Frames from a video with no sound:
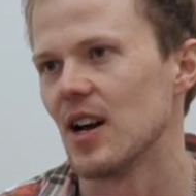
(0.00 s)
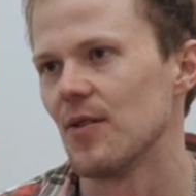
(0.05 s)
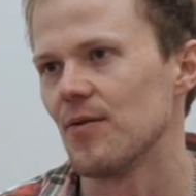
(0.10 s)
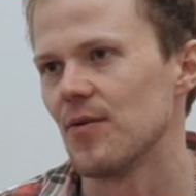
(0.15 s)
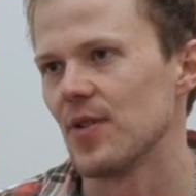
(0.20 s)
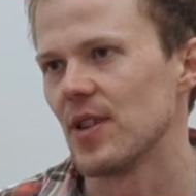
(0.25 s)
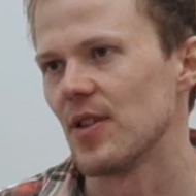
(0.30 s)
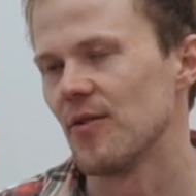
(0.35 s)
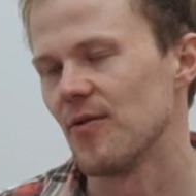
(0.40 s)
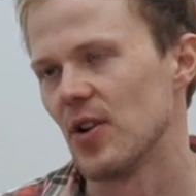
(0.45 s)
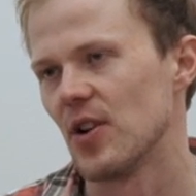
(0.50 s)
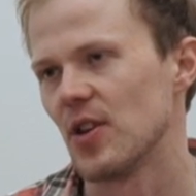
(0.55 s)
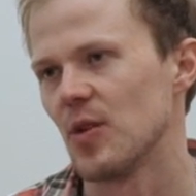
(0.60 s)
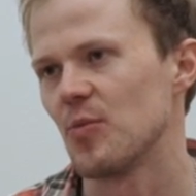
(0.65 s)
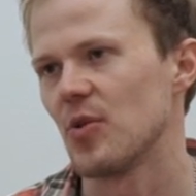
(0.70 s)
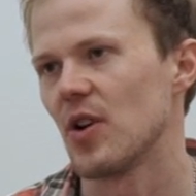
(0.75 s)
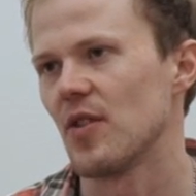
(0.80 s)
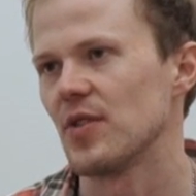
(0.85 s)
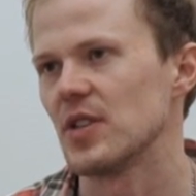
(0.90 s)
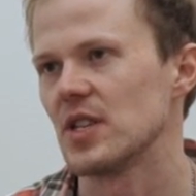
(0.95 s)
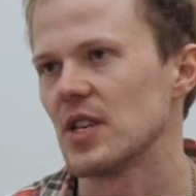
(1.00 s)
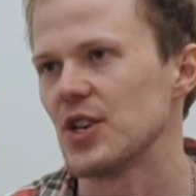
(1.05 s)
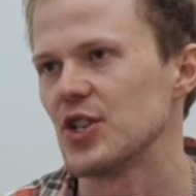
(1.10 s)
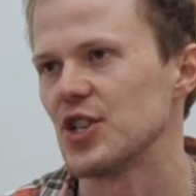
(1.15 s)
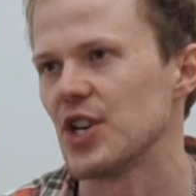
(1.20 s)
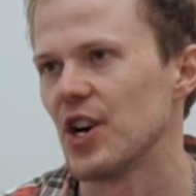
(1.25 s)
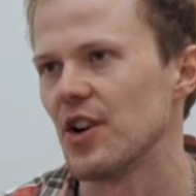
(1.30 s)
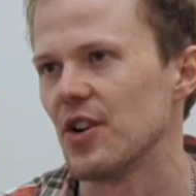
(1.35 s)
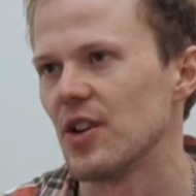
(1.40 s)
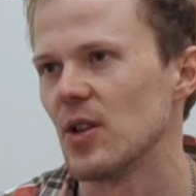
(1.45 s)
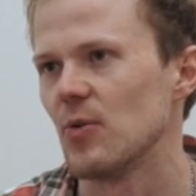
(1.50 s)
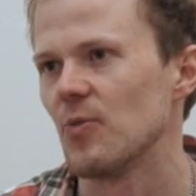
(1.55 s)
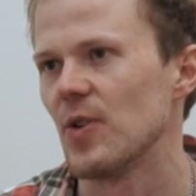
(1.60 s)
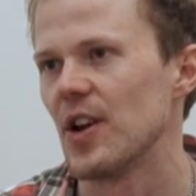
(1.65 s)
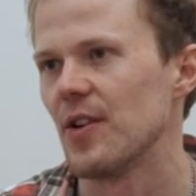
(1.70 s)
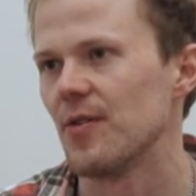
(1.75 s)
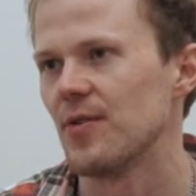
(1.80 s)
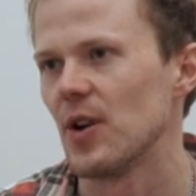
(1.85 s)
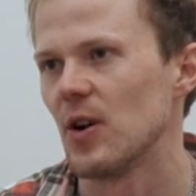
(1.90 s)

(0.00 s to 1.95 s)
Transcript: kind of the, where the profits are shared in a way,